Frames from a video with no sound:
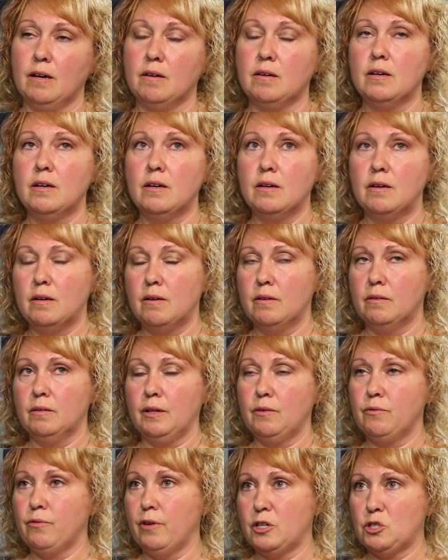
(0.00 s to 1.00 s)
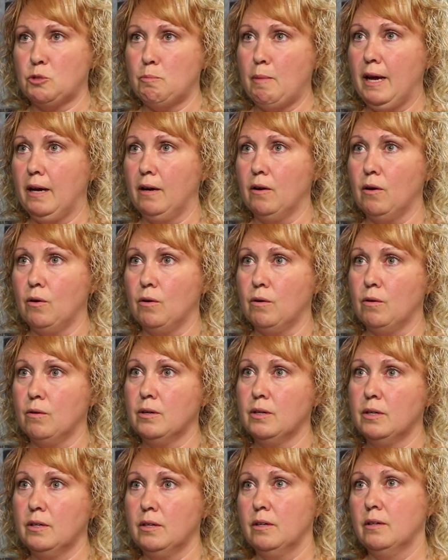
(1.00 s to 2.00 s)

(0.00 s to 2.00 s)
uh, like fresh mango.